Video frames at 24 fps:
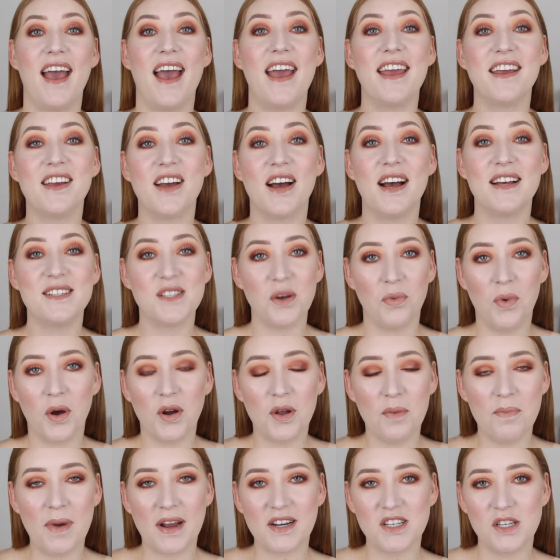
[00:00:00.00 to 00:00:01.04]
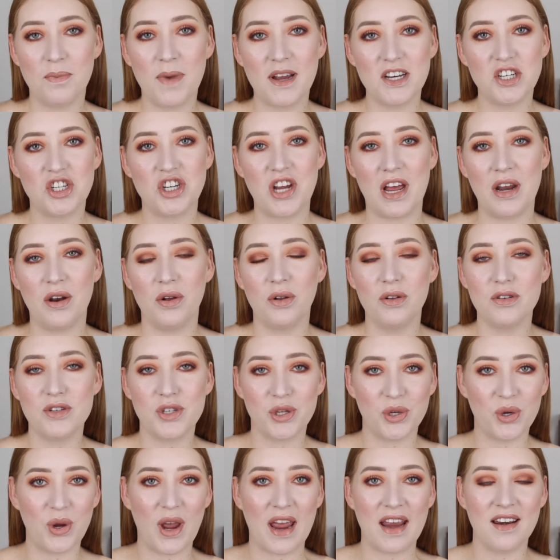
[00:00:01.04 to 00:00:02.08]
Hey guys, welcome back to my channel
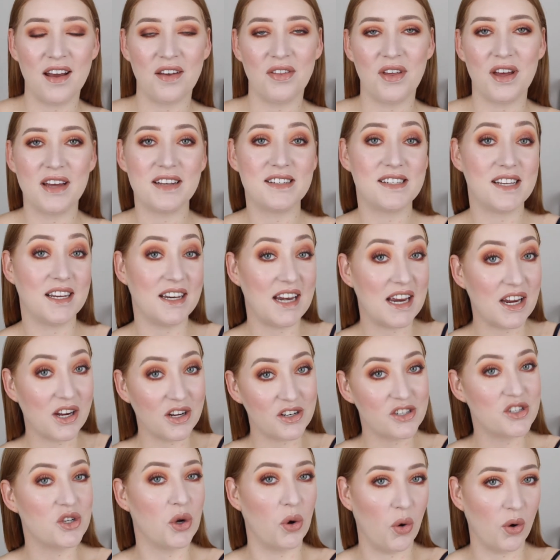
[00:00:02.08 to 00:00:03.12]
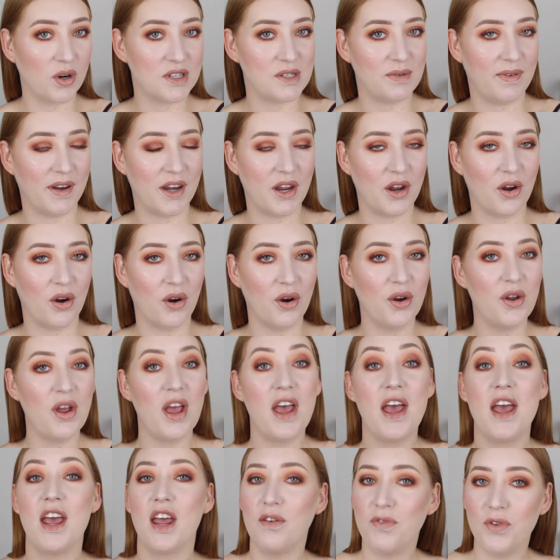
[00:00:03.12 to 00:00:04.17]
to another Tanika Talks video.
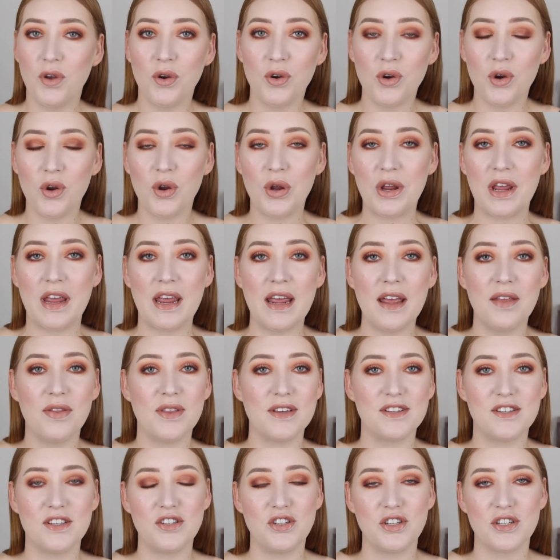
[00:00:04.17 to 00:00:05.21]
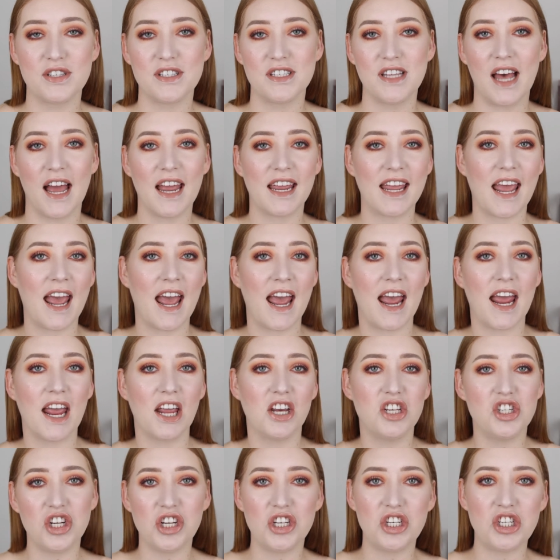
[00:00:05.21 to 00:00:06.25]
If you're new here, this is just like
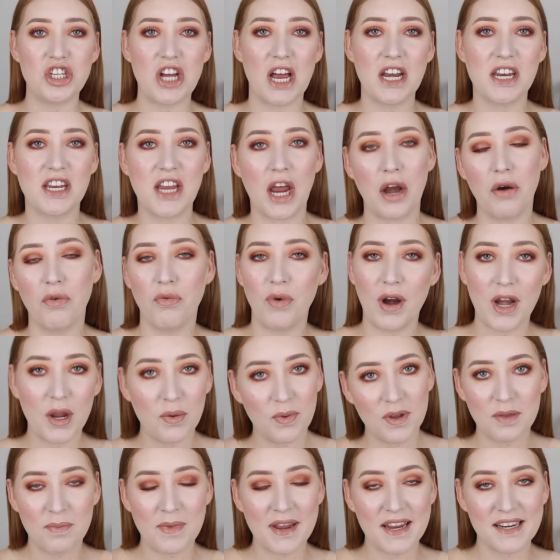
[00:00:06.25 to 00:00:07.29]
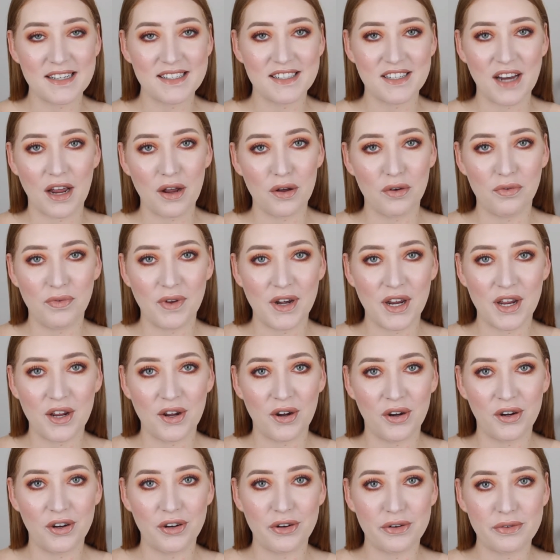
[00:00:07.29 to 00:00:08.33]
a chit chat, get ready with me style
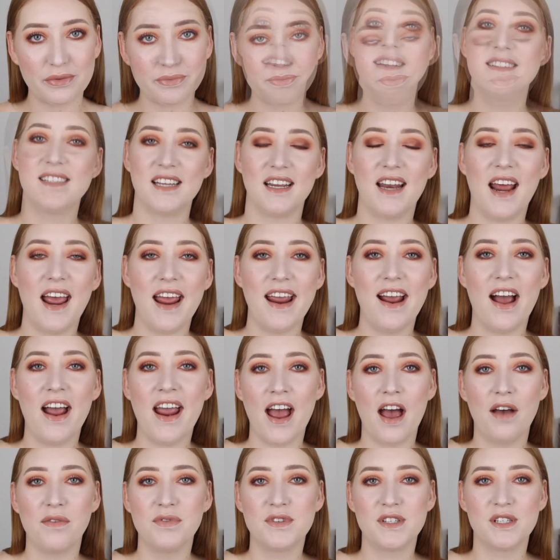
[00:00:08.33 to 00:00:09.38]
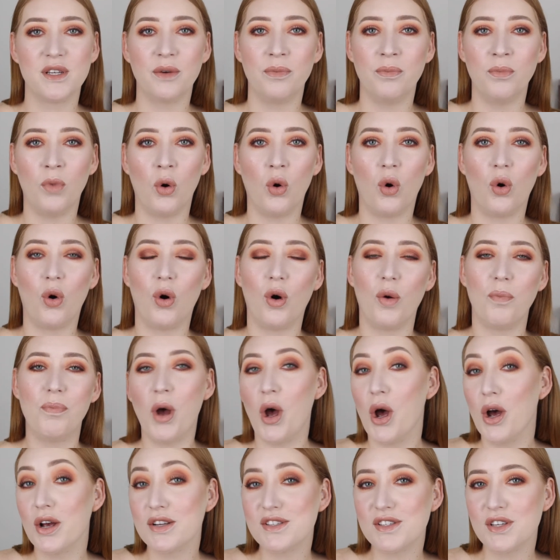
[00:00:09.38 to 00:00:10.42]
video. Today I have some more
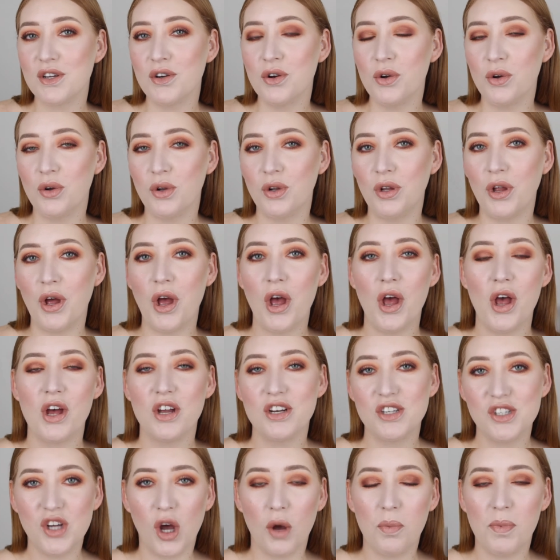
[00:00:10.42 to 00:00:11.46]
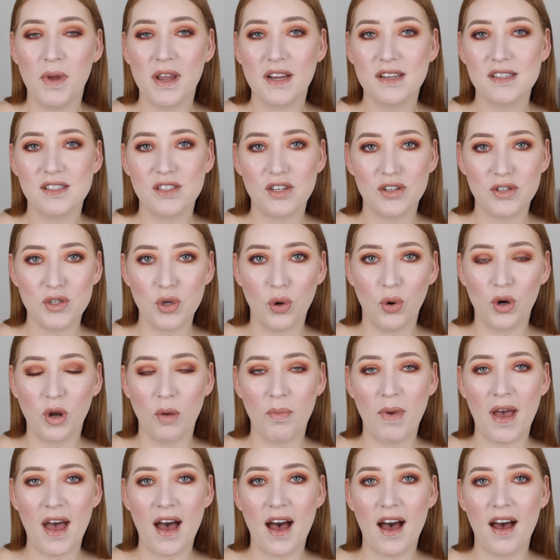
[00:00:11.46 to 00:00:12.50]
personal topics to talk
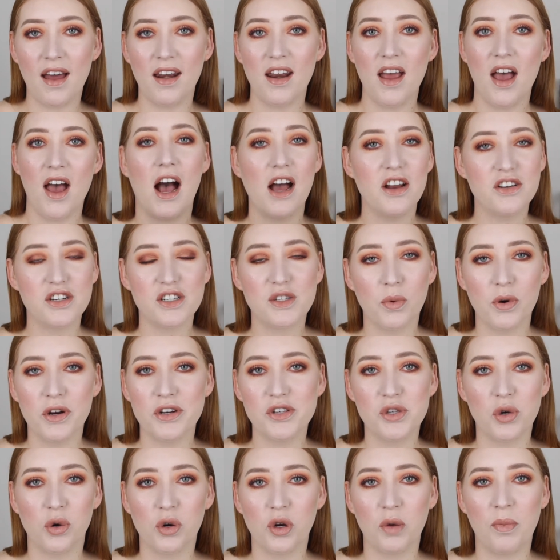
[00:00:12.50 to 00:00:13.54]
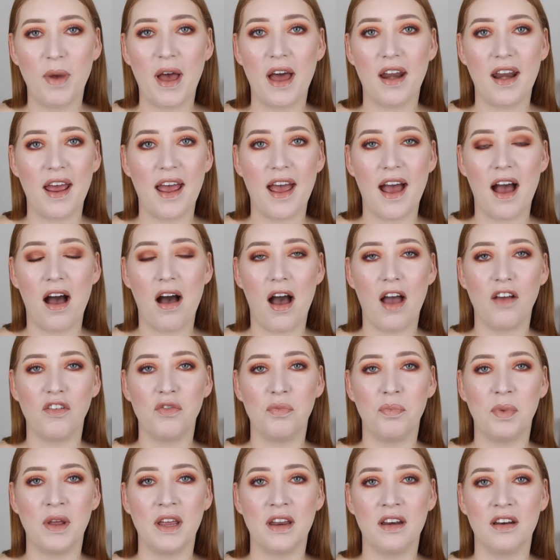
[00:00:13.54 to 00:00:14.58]
about. I just want to talk about how
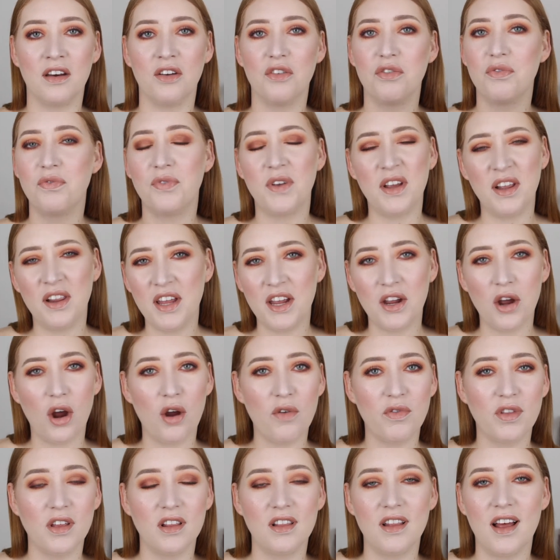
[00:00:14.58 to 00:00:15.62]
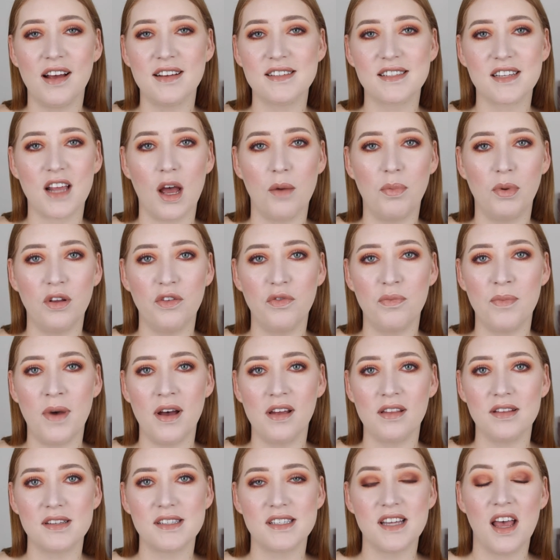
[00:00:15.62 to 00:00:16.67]
I've been feeling over the last couple of
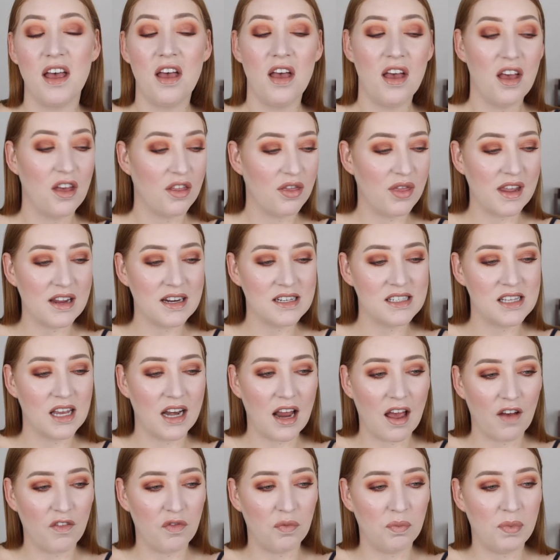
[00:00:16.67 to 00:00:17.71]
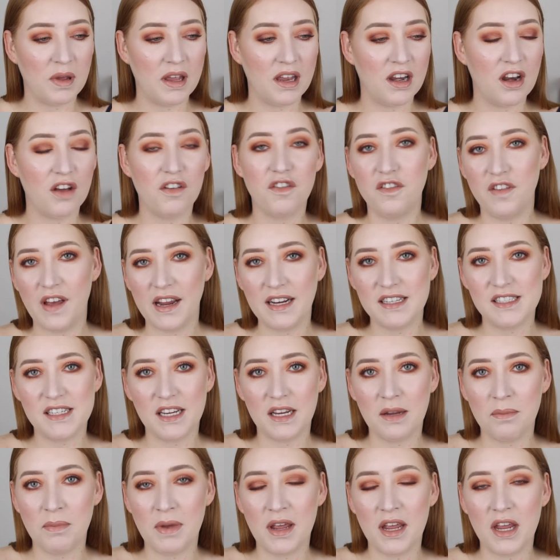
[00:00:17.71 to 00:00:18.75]
months, things that have been
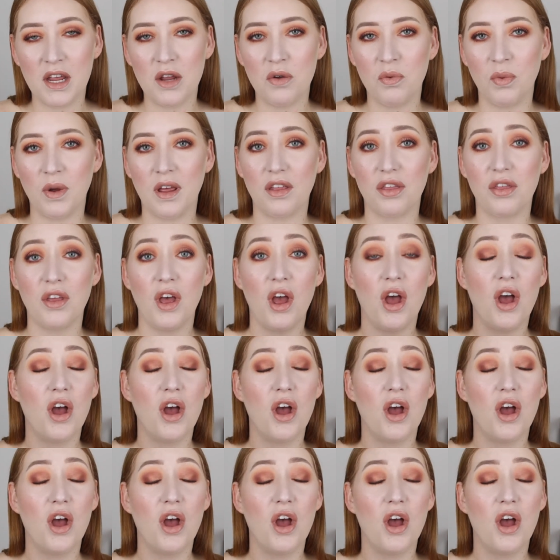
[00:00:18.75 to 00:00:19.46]
affecting me with